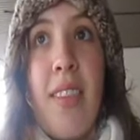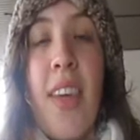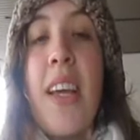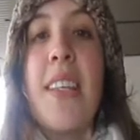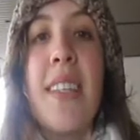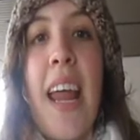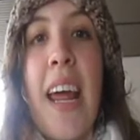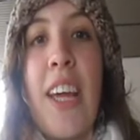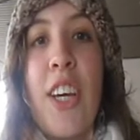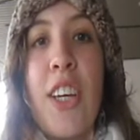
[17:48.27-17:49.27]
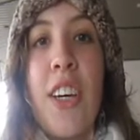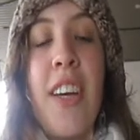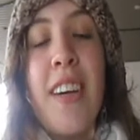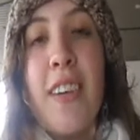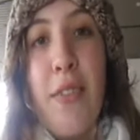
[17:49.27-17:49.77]
things that I
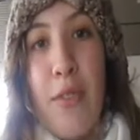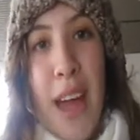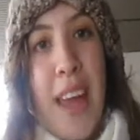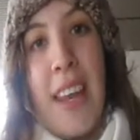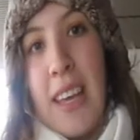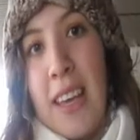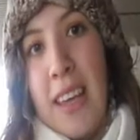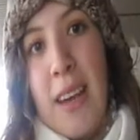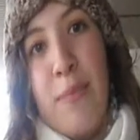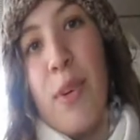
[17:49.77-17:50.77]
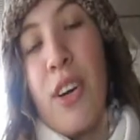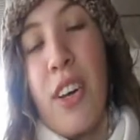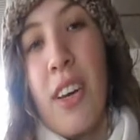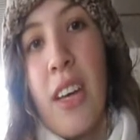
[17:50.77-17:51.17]
couldn't have read in a book.